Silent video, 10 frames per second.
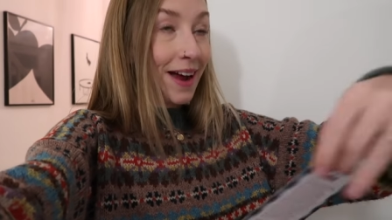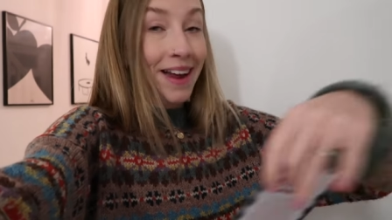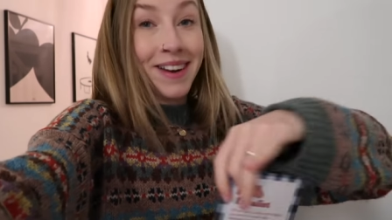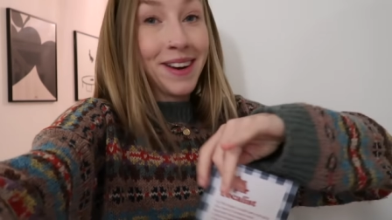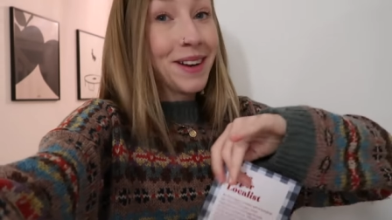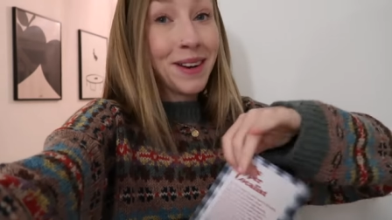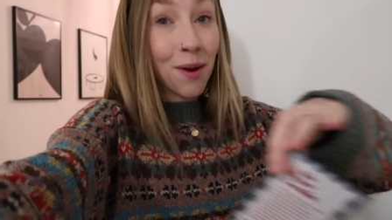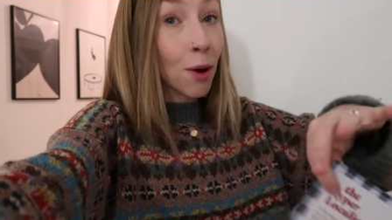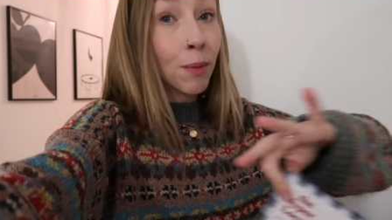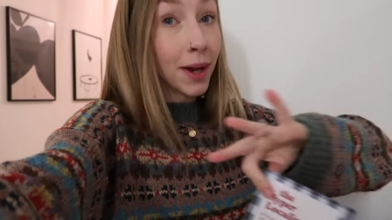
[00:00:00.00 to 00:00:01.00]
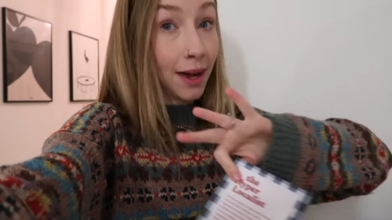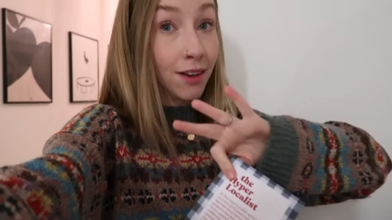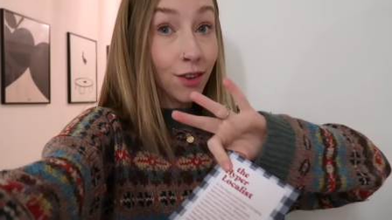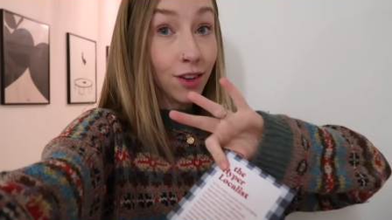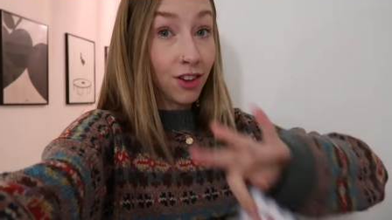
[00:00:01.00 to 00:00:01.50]
I had no
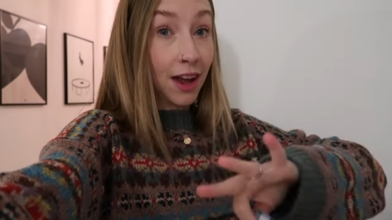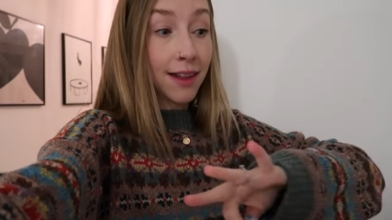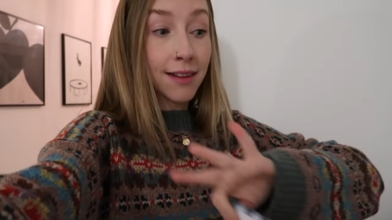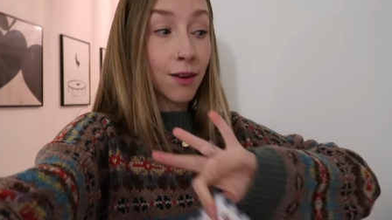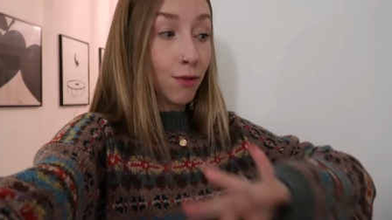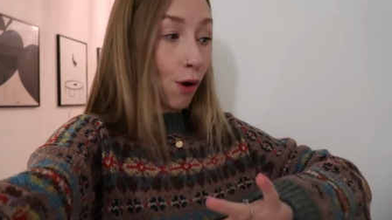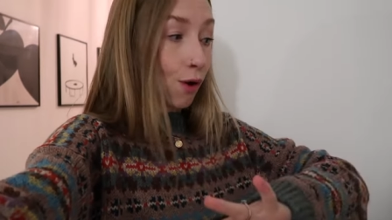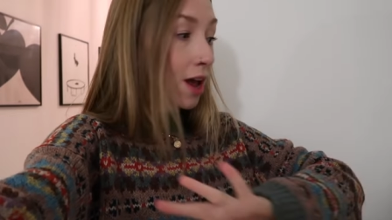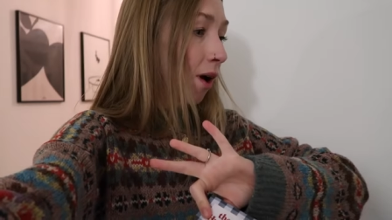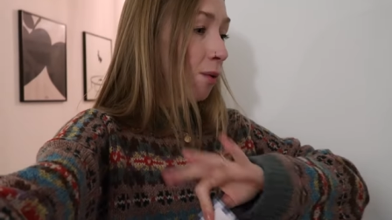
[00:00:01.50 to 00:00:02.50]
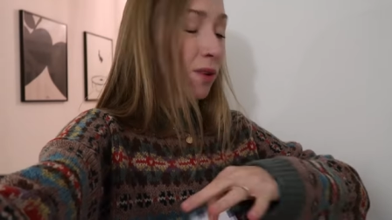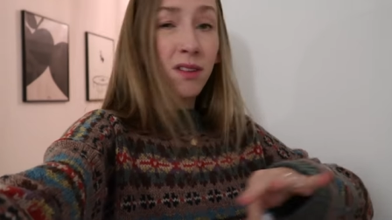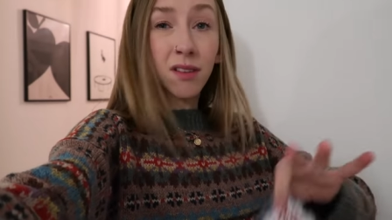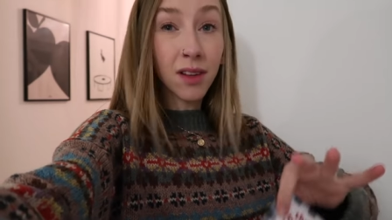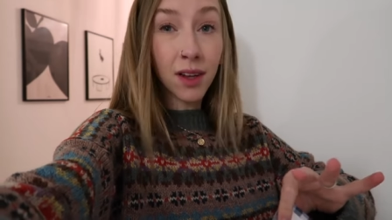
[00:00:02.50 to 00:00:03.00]
obligation to share this in a vlog. I was
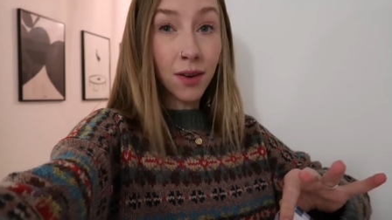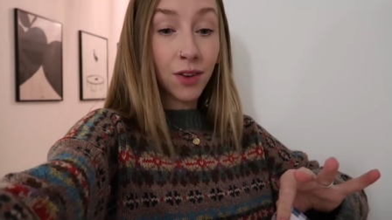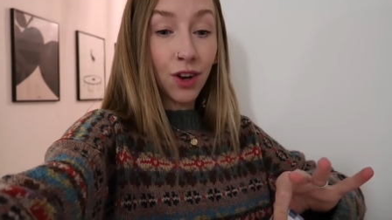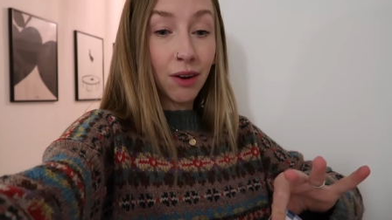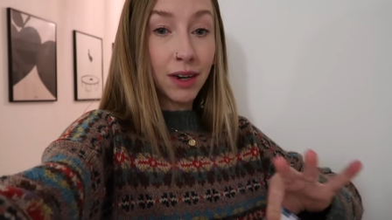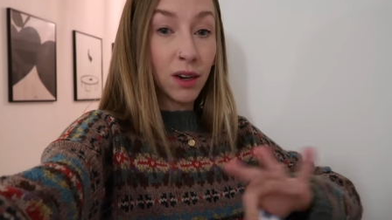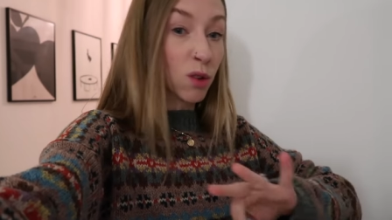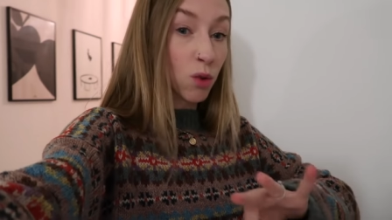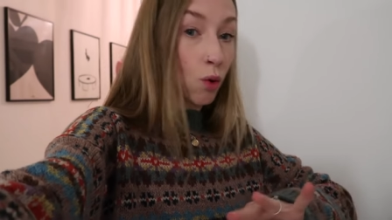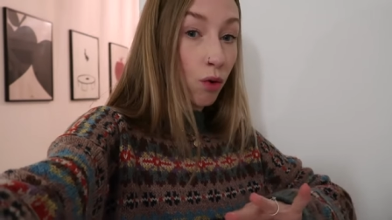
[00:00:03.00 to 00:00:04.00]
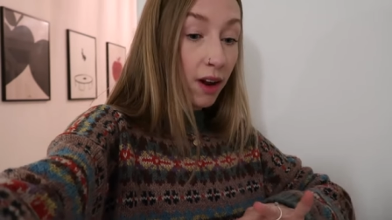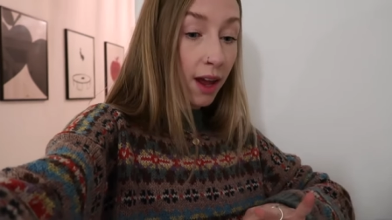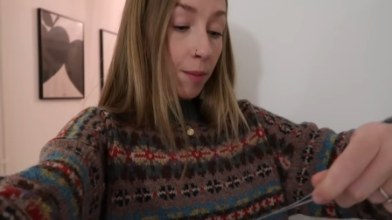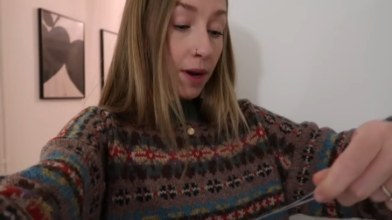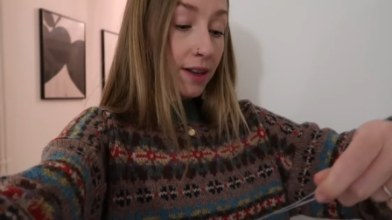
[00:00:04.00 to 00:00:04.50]
just going to share it in a story.
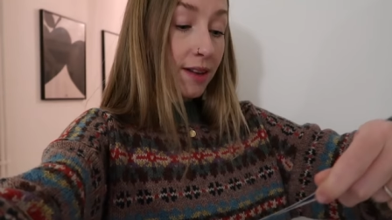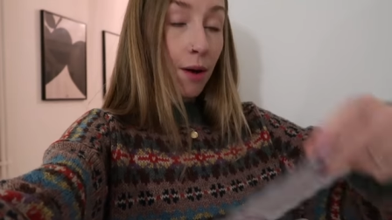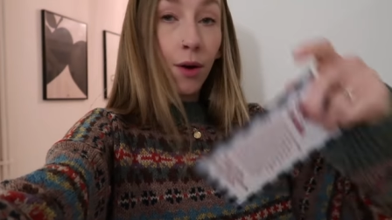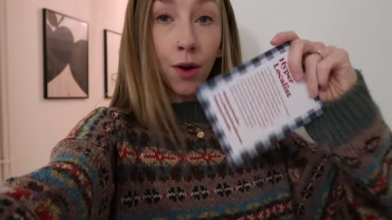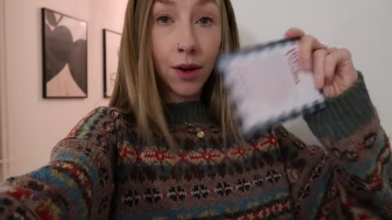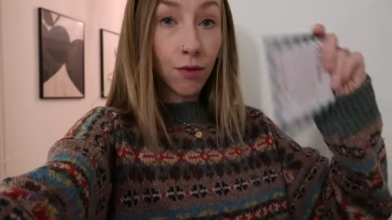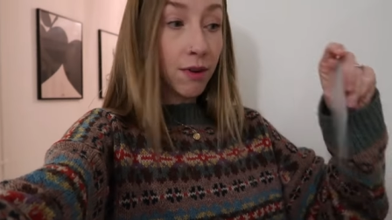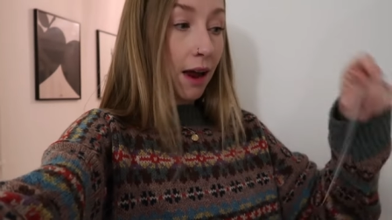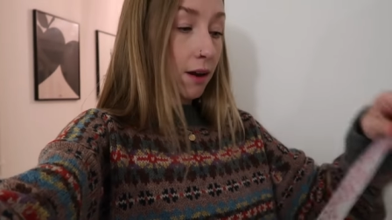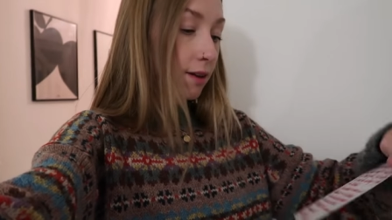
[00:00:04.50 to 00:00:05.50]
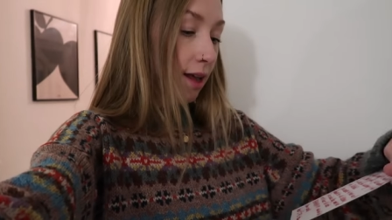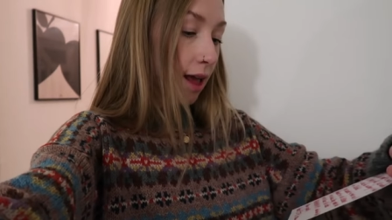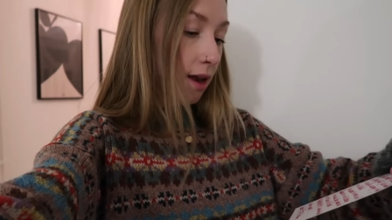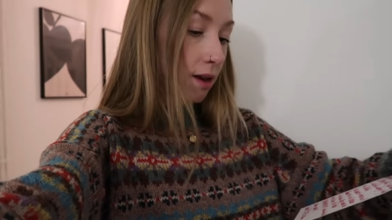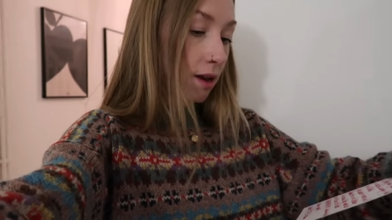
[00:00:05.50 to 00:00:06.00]
My discount code is
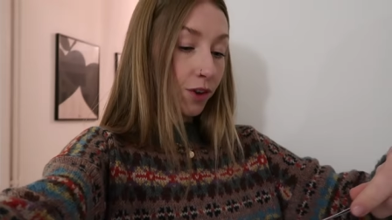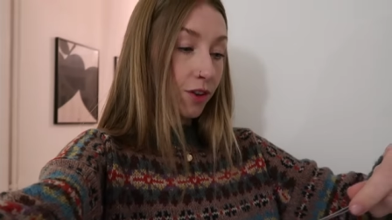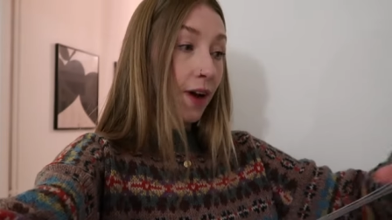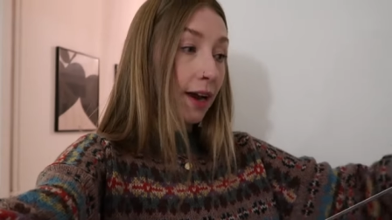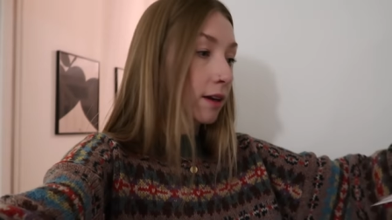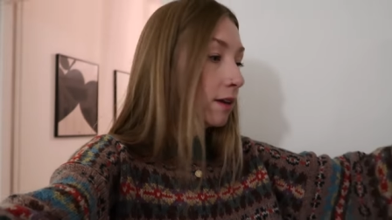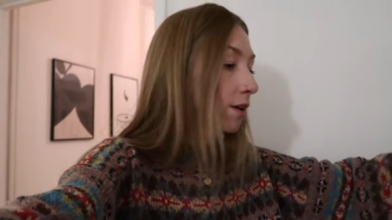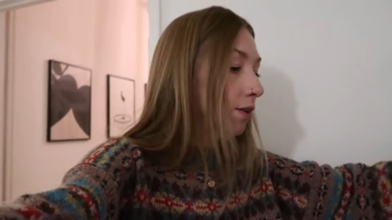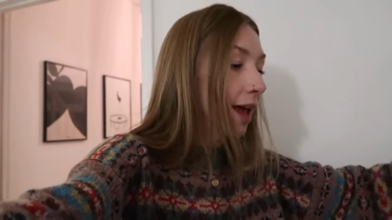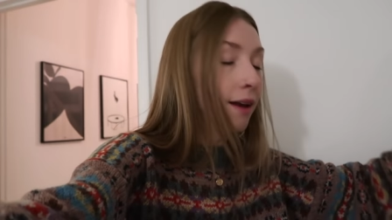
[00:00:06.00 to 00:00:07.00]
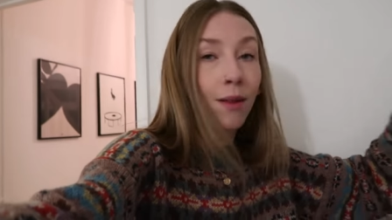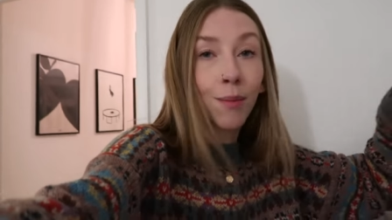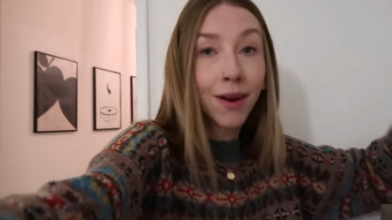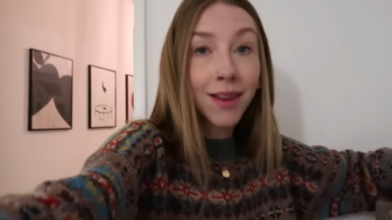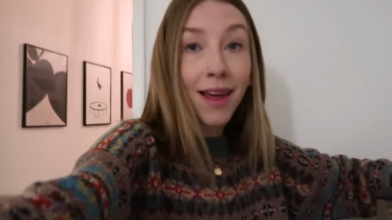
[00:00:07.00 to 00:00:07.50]
Rhiannon10, which is valid until the end of the month.